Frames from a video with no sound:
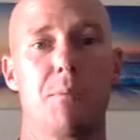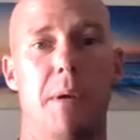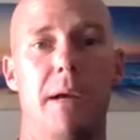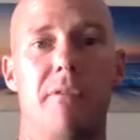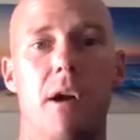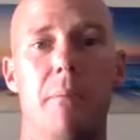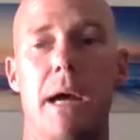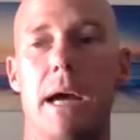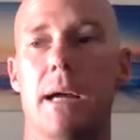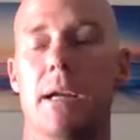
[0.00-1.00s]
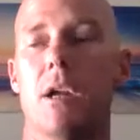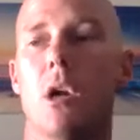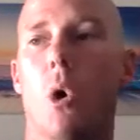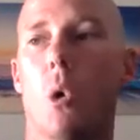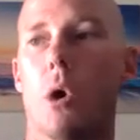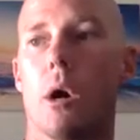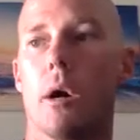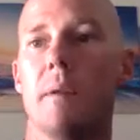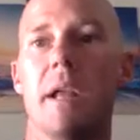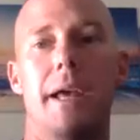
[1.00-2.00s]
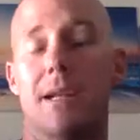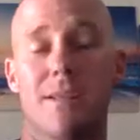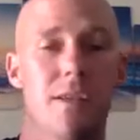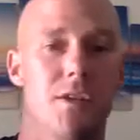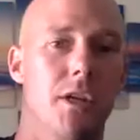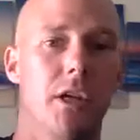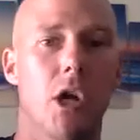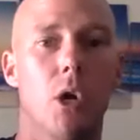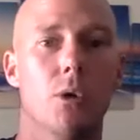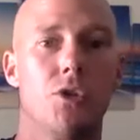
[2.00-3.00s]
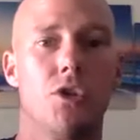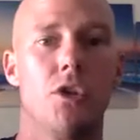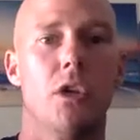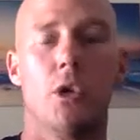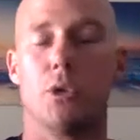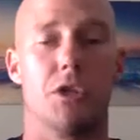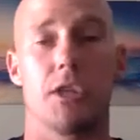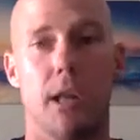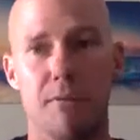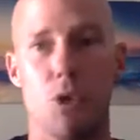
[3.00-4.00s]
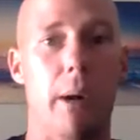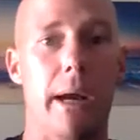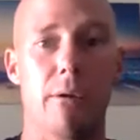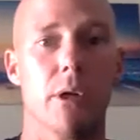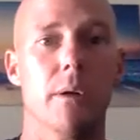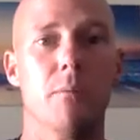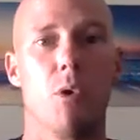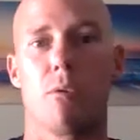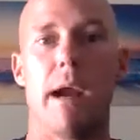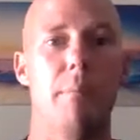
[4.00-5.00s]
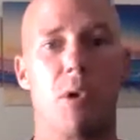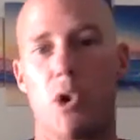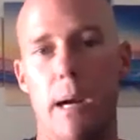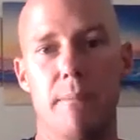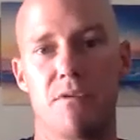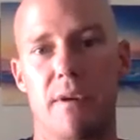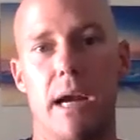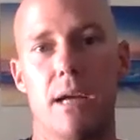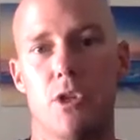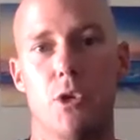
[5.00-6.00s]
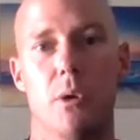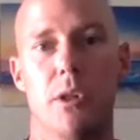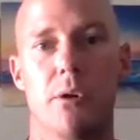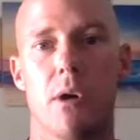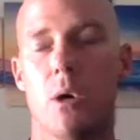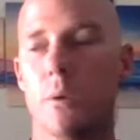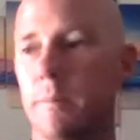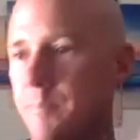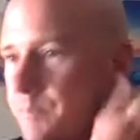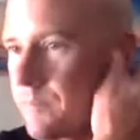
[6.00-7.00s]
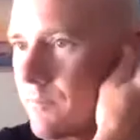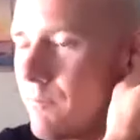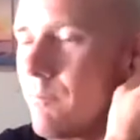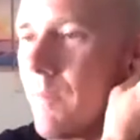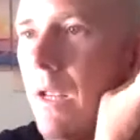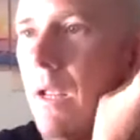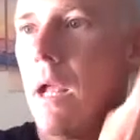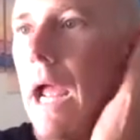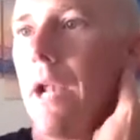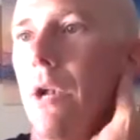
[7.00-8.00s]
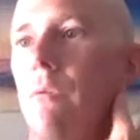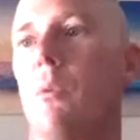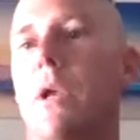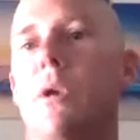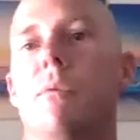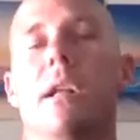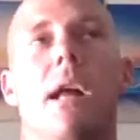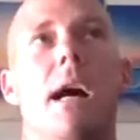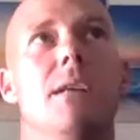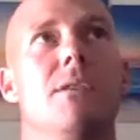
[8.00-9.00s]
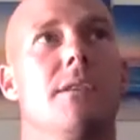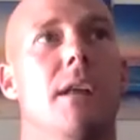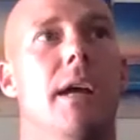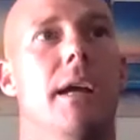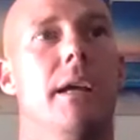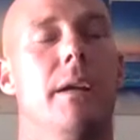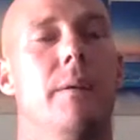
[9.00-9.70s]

playing for On-Back, or an assistant coach who just loves the weight room, will write programs for guys to do on their own. And what you realize is like